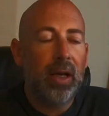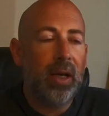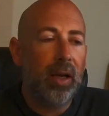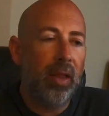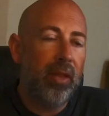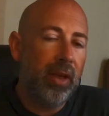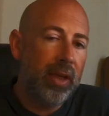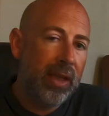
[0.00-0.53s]

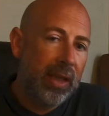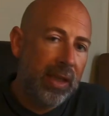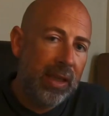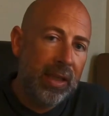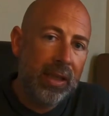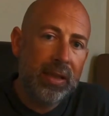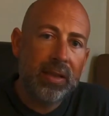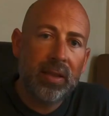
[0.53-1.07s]
the
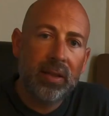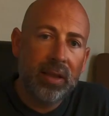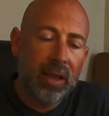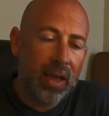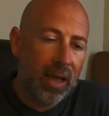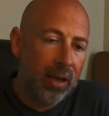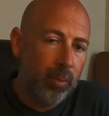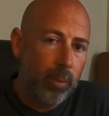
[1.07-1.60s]
heat that
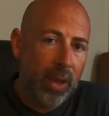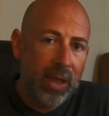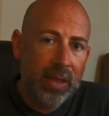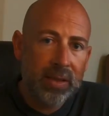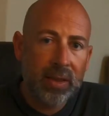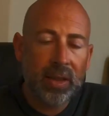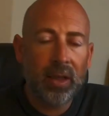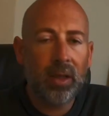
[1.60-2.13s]
kind of
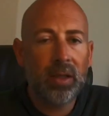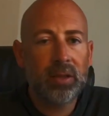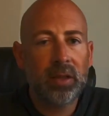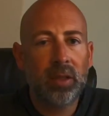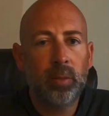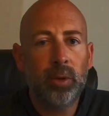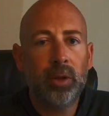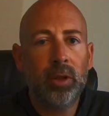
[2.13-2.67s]
bakes it all
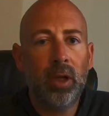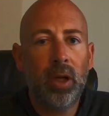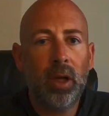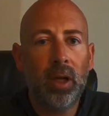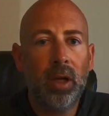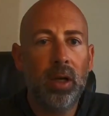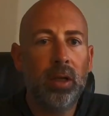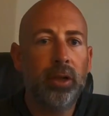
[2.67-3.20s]
summer
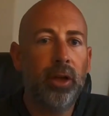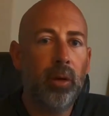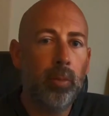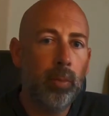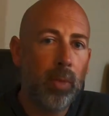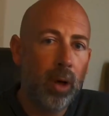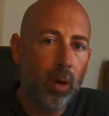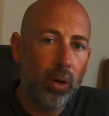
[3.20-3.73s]
long, you're
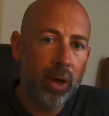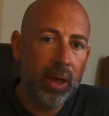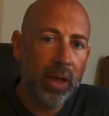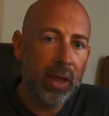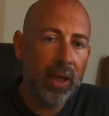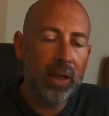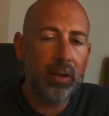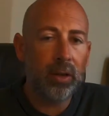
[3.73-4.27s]
mowing
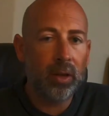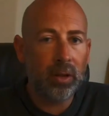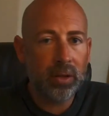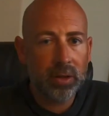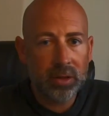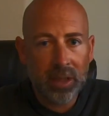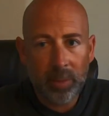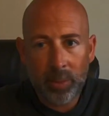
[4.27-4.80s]
it, you're
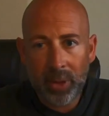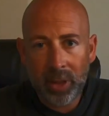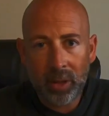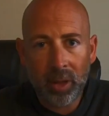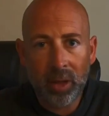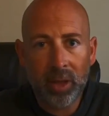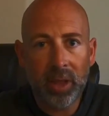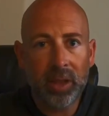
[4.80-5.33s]
stepping
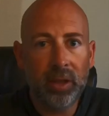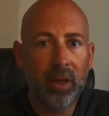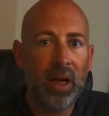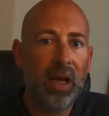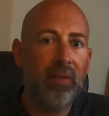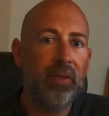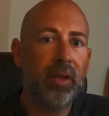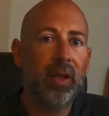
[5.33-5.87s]
on it, you're
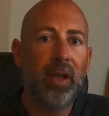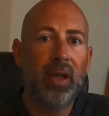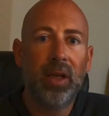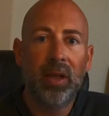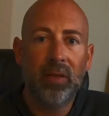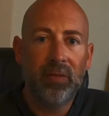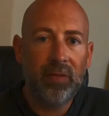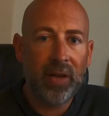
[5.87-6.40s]
having
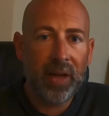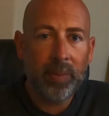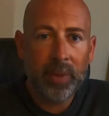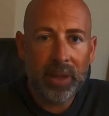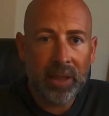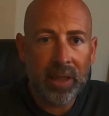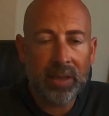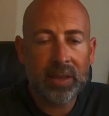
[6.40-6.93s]
family
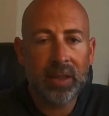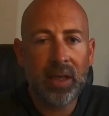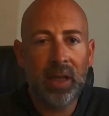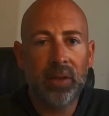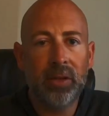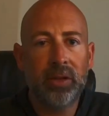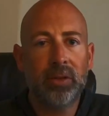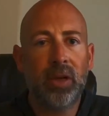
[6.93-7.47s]

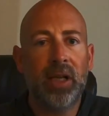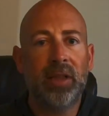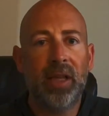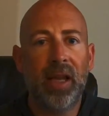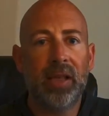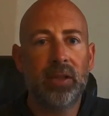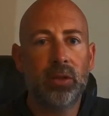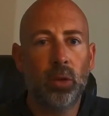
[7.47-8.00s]
get-togethers, right?
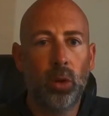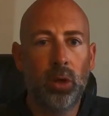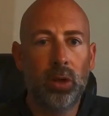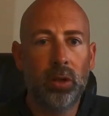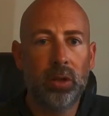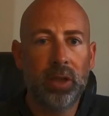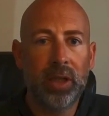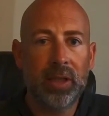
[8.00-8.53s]
That
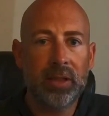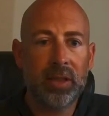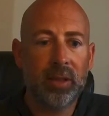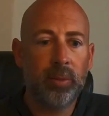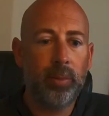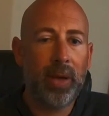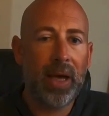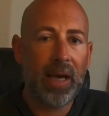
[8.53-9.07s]
soil gets
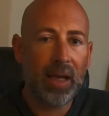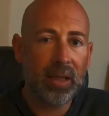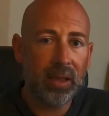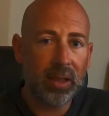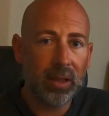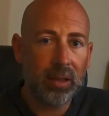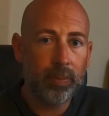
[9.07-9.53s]
compacted.